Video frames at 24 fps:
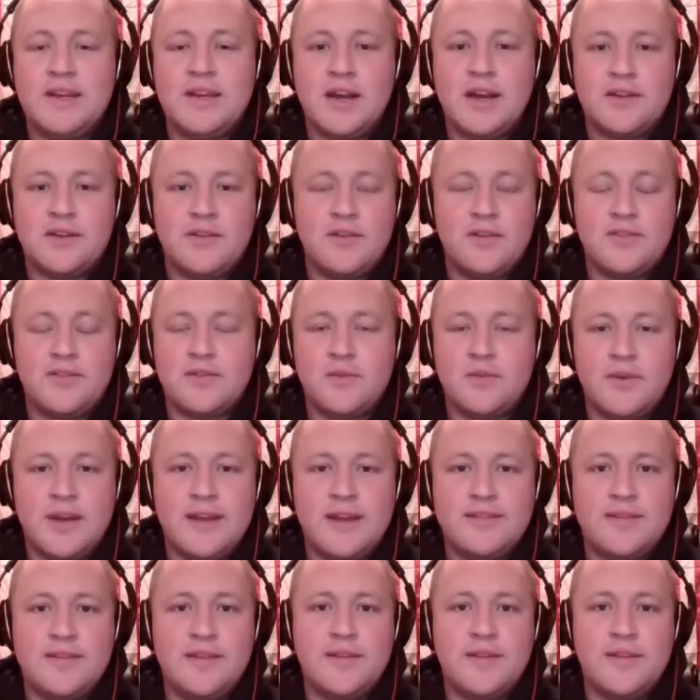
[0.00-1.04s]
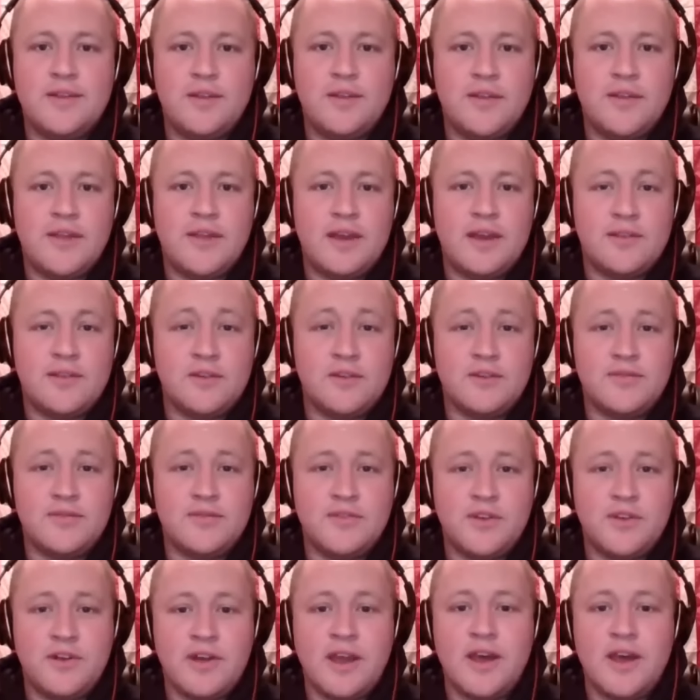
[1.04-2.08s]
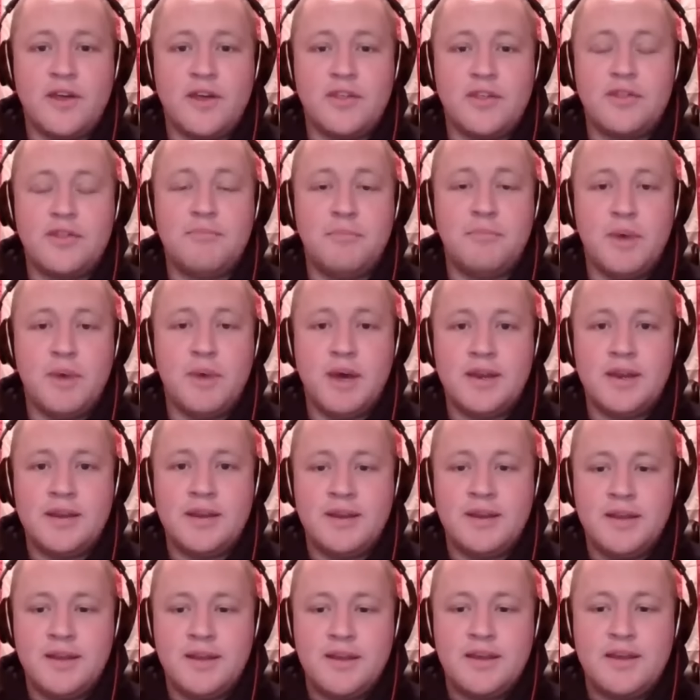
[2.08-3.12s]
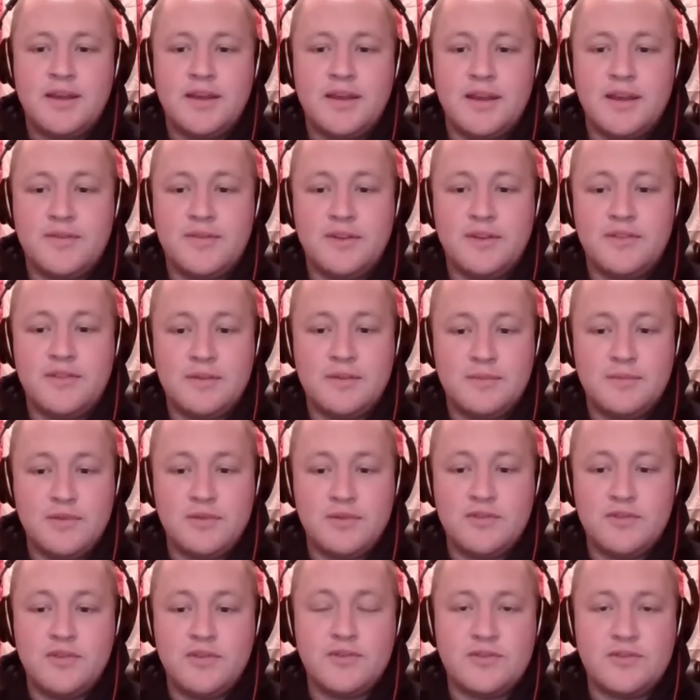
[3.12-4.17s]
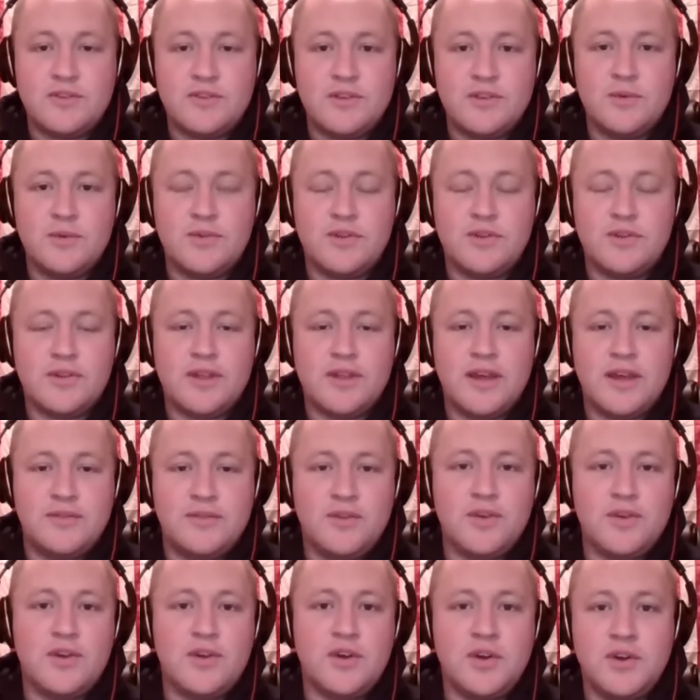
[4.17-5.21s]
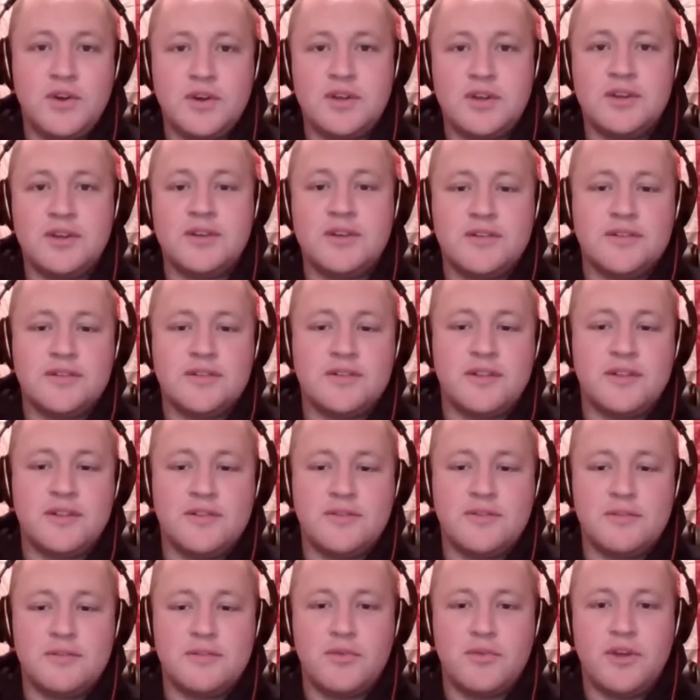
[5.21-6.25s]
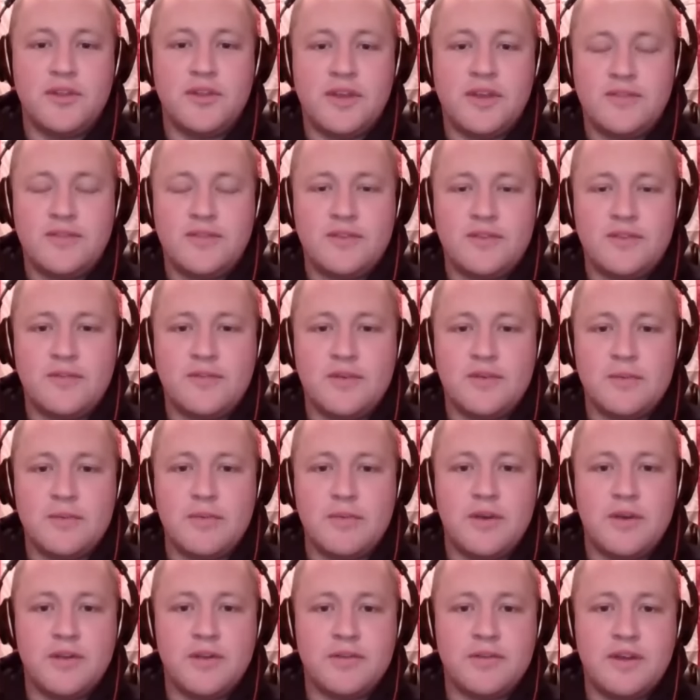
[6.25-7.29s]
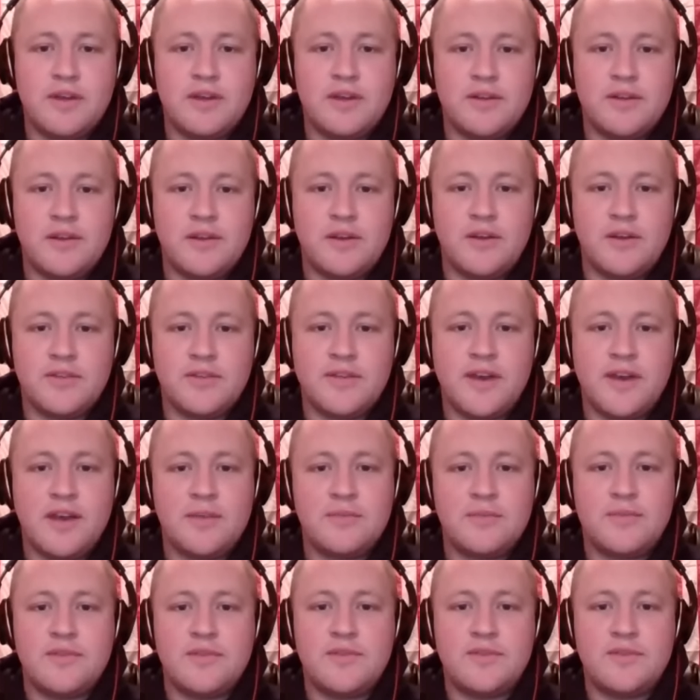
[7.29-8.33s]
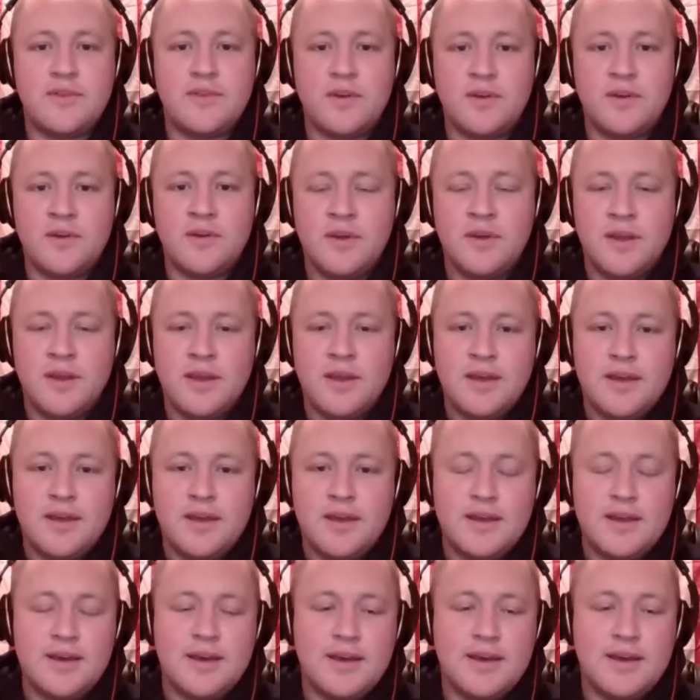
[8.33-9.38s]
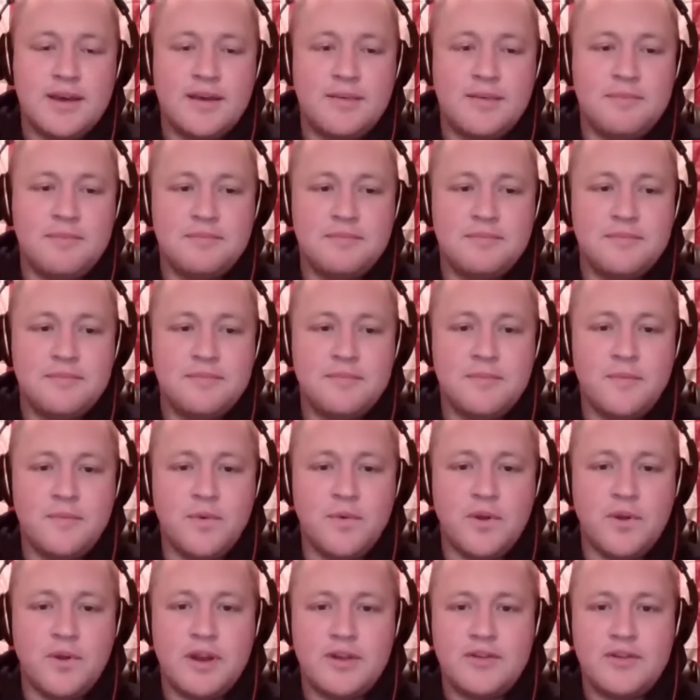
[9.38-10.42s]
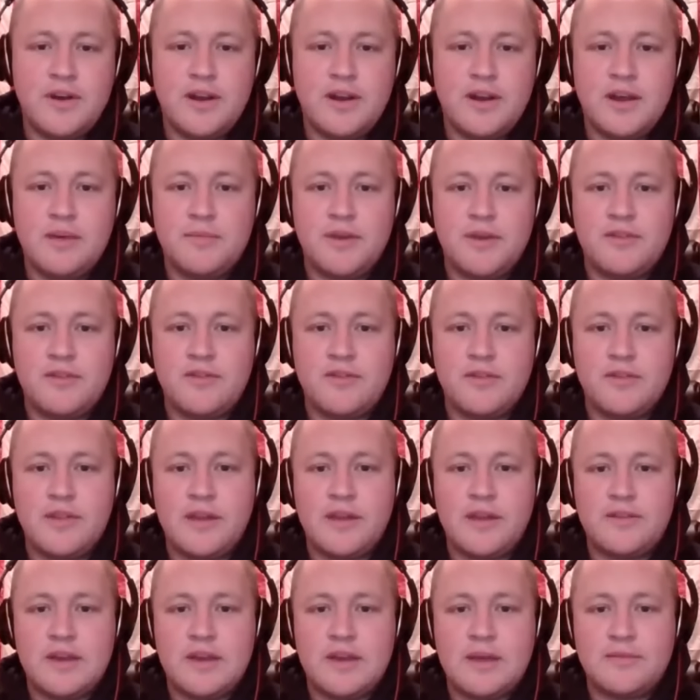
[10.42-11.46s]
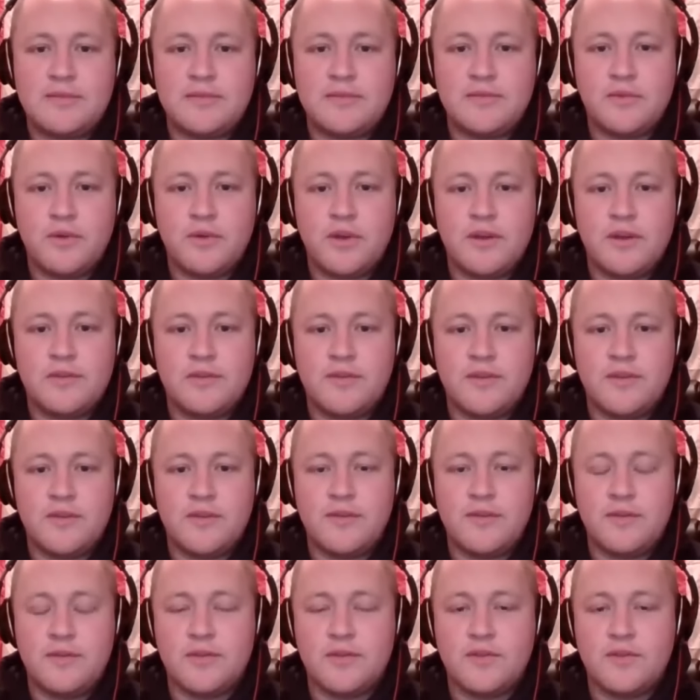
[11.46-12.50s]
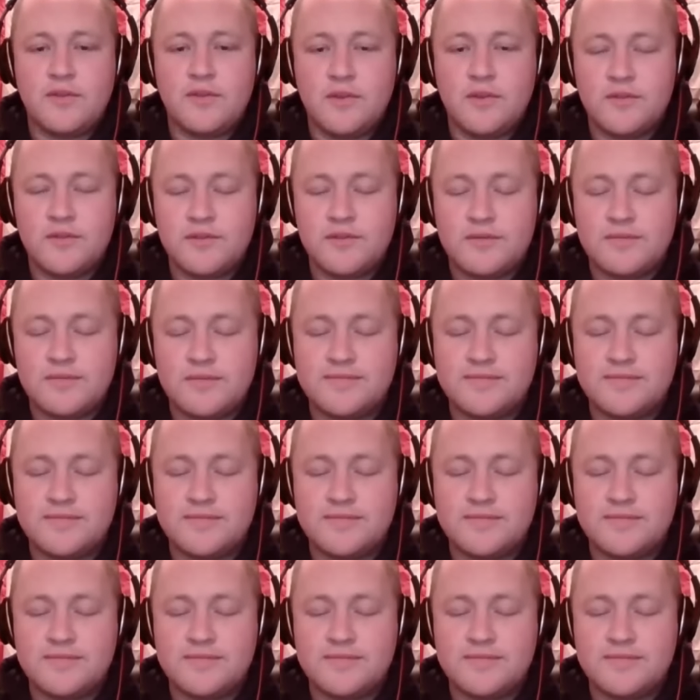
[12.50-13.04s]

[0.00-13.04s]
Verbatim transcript: doctors, and we're not telling you that that is good for your health, but if it is something you choose to do with your life, you could live and breathe ACC football at all times. So we're going to try to help make sure that that's an option for you if you so choose.